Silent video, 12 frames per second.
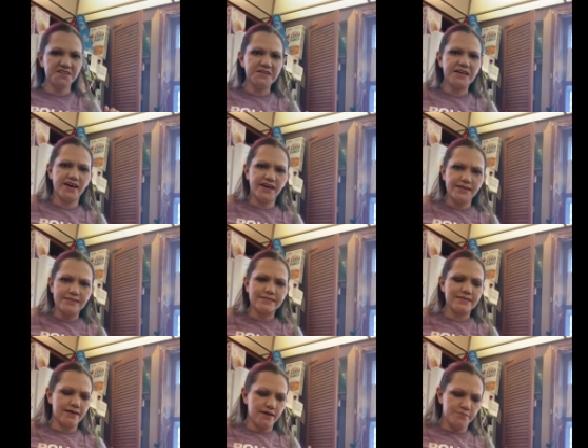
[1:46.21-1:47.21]
nice
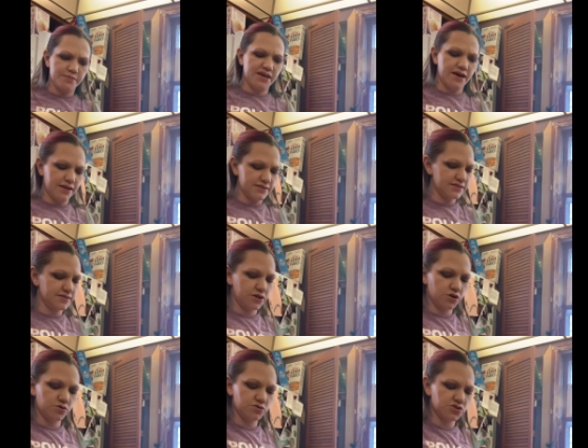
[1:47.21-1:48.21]
ambiance that
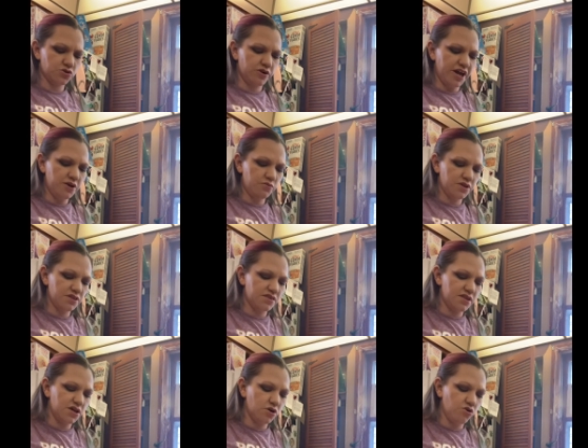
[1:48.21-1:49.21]
goes great with
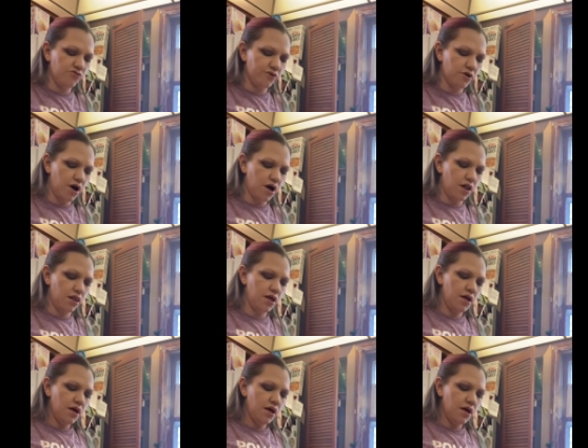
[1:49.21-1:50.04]
the overall.